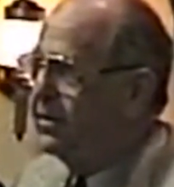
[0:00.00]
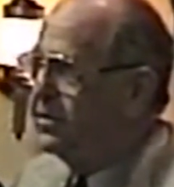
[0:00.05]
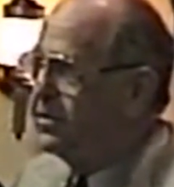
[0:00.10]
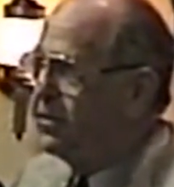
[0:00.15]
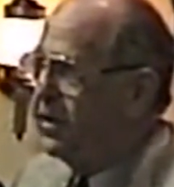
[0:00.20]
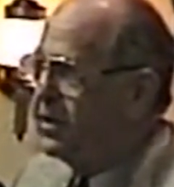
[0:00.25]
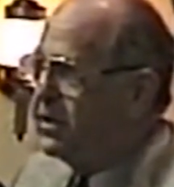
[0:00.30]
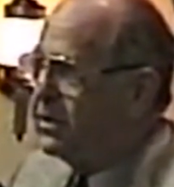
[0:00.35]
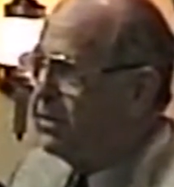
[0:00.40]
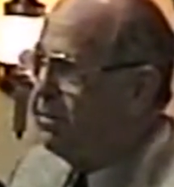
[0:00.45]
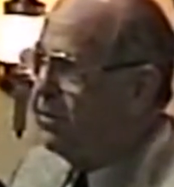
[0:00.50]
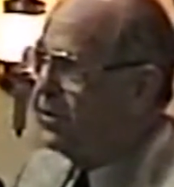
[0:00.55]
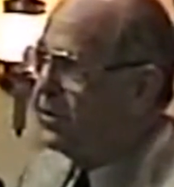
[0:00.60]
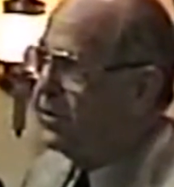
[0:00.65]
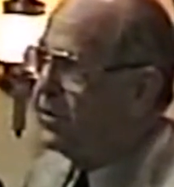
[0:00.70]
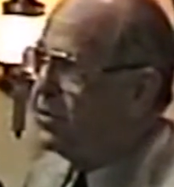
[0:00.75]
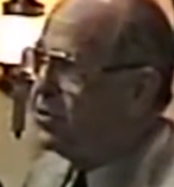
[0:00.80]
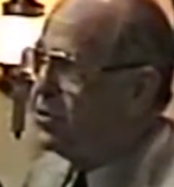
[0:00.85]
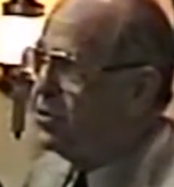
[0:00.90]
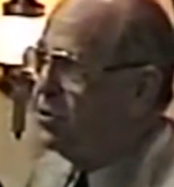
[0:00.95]
So I
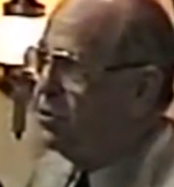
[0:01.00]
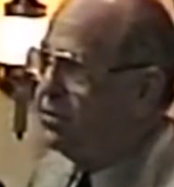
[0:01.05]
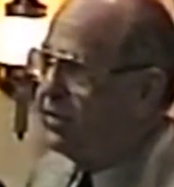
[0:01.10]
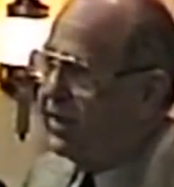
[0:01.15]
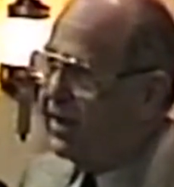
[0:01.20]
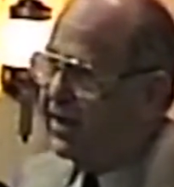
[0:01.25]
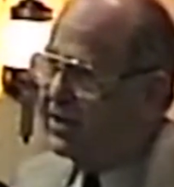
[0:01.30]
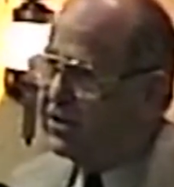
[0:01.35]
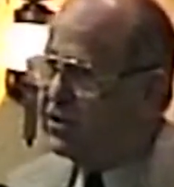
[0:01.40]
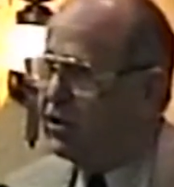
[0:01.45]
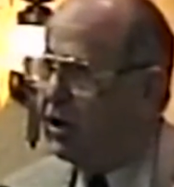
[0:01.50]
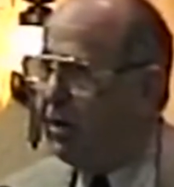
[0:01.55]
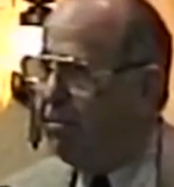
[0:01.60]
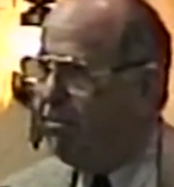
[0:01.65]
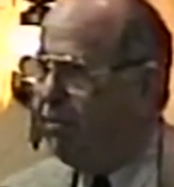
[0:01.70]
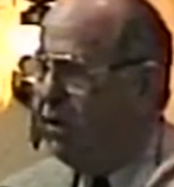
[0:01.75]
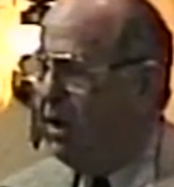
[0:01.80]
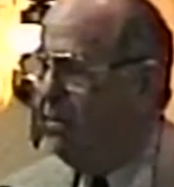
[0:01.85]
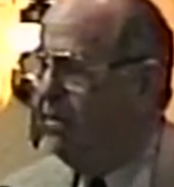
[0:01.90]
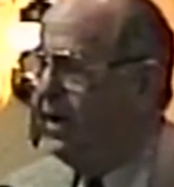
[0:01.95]
spilled the chute and I
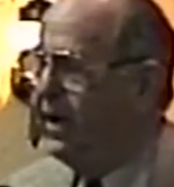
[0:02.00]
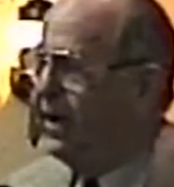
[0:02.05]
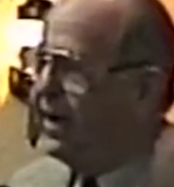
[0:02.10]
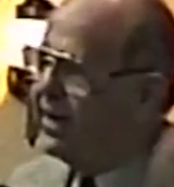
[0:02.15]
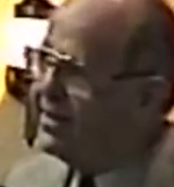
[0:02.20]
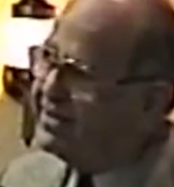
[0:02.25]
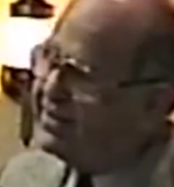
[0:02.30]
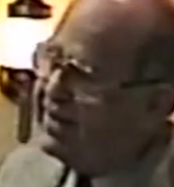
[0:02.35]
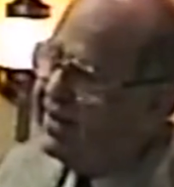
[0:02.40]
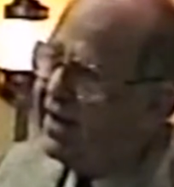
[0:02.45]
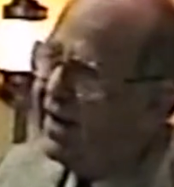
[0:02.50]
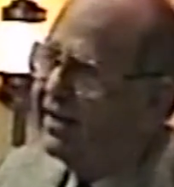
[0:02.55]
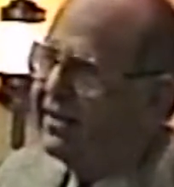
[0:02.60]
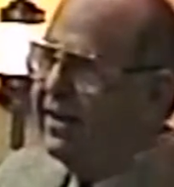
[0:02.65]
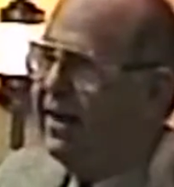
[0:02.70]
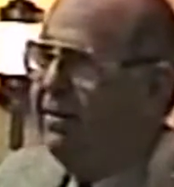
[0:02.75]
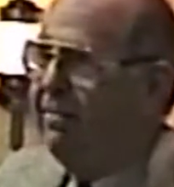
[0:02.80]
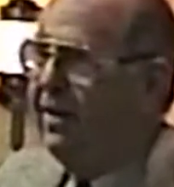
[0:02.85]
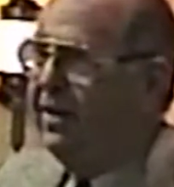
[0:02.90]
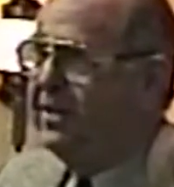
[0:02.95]
started plummeting. I said, I'll
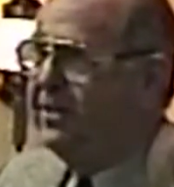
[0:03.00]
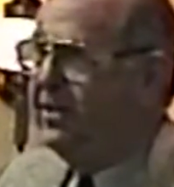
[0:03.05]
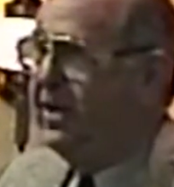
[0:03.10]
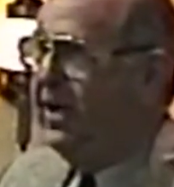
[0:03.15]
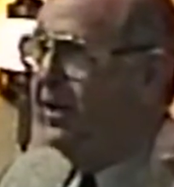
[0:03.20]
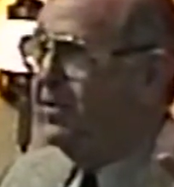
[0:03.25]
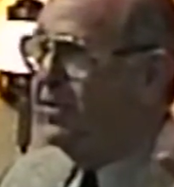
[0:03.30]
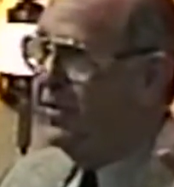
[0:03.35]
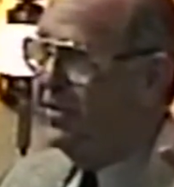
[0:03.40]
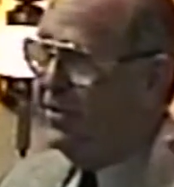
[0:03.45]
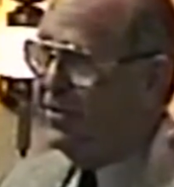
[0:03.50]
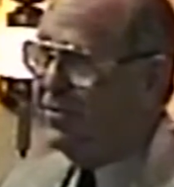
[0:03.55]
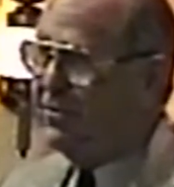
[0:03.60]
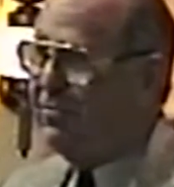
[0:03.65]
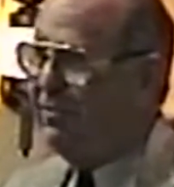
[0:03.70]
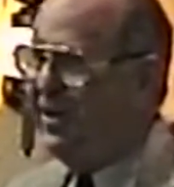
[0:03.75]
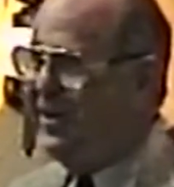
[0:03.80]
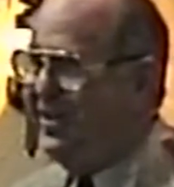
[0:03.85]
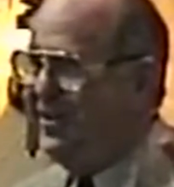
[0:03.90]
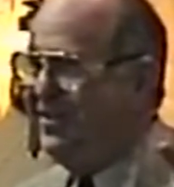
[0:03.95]
take my chance with the
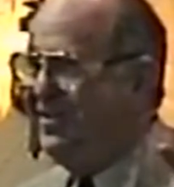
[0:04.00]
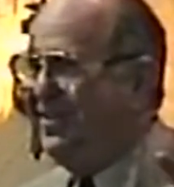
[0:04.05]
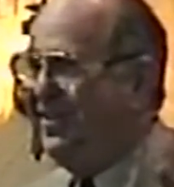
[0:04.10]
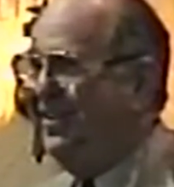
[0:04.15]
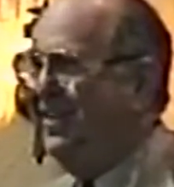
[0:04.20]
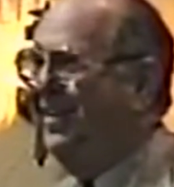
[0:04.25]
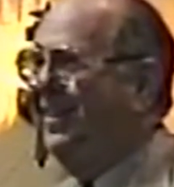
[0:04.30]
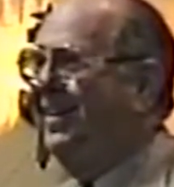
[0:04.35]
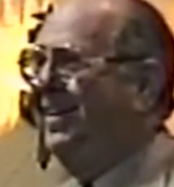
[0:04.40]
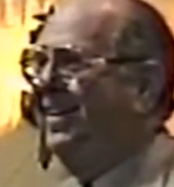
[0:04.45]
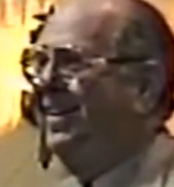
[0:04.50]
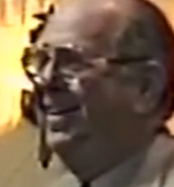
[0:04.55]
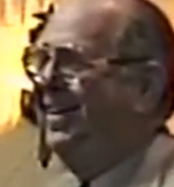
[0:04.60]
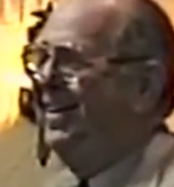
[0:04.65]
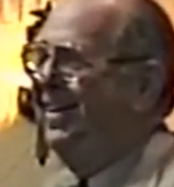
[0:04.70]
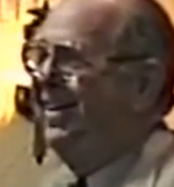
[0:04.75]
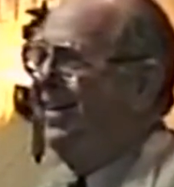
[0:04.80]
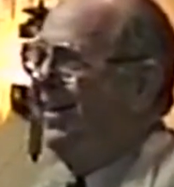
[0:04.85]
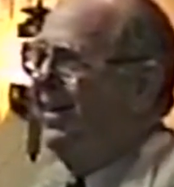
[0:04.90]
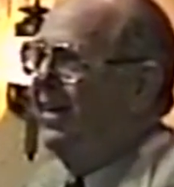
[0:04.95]
trees.
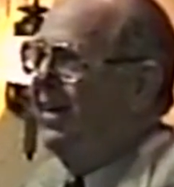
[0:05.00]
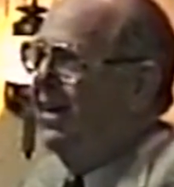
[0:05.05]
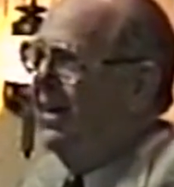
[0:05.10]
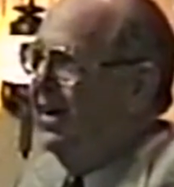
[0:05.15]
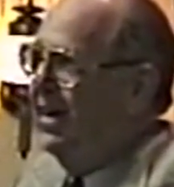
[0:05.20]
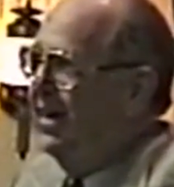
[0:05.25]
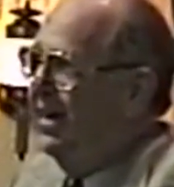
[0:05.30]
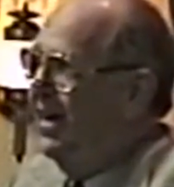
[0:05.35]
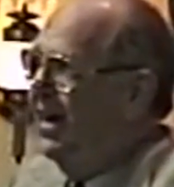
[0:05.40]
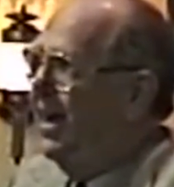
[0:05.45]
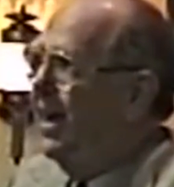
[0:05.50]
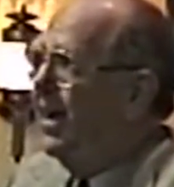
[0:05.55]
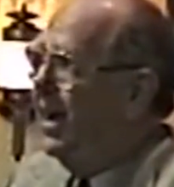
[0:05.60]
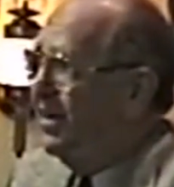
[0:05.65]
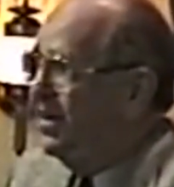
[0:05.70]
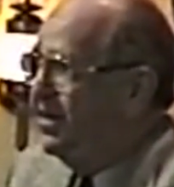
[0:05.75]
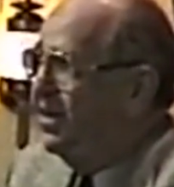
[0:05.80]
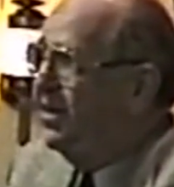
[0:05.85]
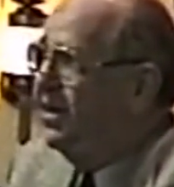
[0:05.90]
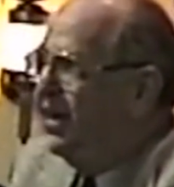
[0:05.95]
and I
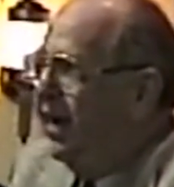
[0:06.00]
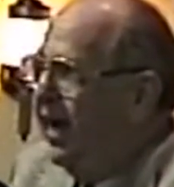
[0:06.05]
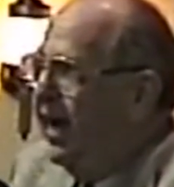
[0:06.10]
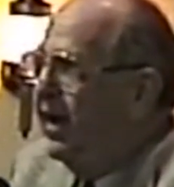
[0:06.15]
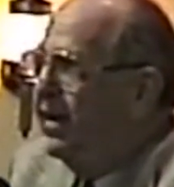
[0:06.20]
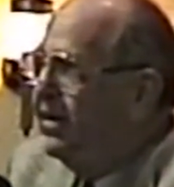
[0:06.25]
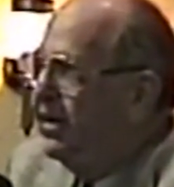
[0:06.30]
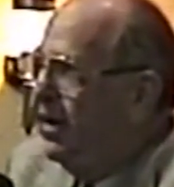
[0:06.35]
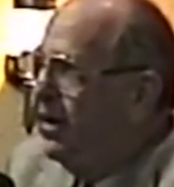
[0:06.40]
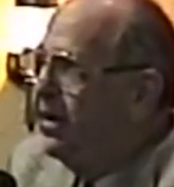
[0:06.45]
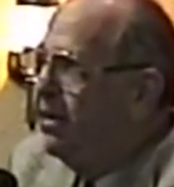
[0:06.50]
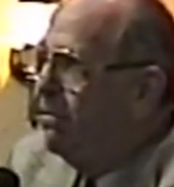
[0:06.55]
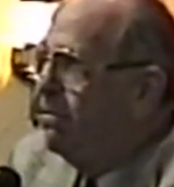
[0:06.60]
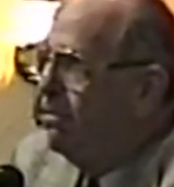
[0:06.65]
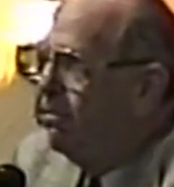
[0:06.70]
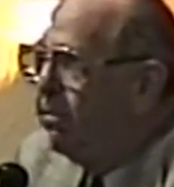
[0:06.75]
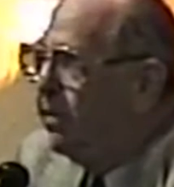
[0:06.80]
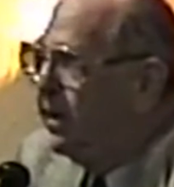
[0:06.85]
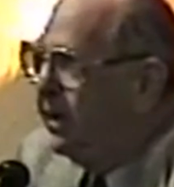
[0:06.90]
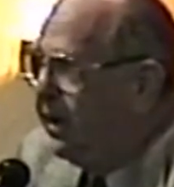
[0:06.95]
did land in
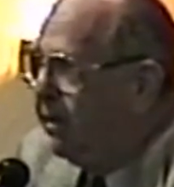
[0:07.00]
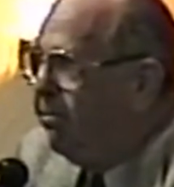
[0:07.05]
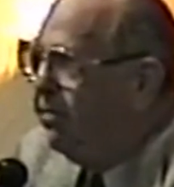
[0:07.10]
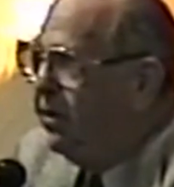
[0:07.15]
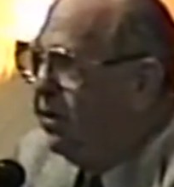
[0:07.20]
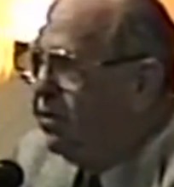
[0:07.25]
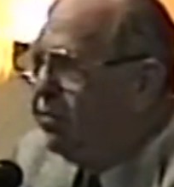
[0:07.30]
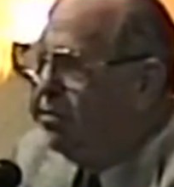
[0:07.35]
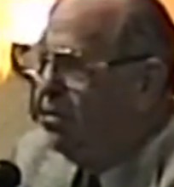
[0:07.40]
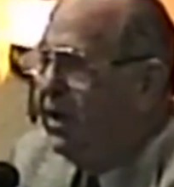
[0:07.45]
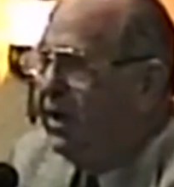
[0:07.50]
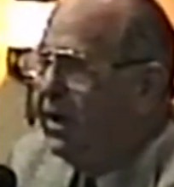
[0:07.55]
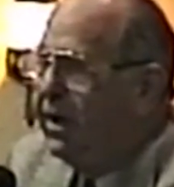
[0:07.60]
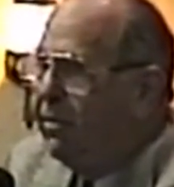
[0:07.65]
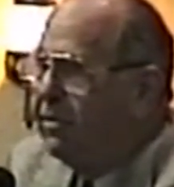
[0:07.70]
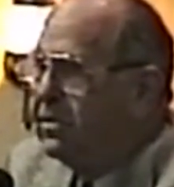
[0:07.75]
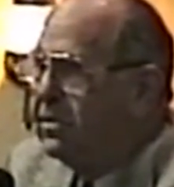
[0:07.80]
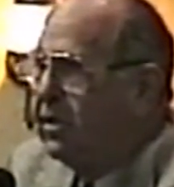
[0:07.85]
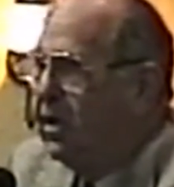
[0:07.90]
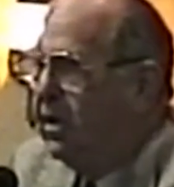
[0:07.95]
them, but in between I
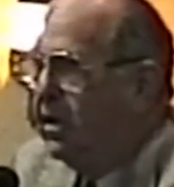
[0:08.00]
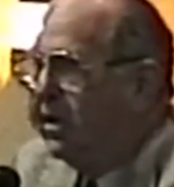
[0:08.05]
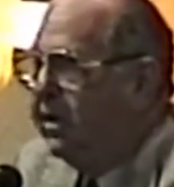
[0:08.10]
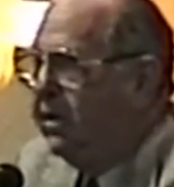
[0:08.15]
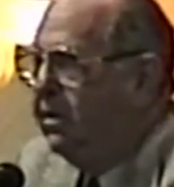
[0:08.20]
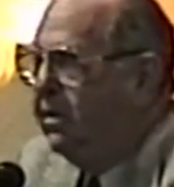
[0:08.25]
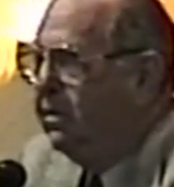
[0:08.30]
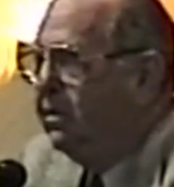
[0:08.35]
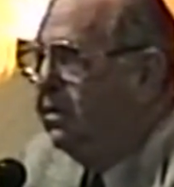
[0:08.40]
was lucky.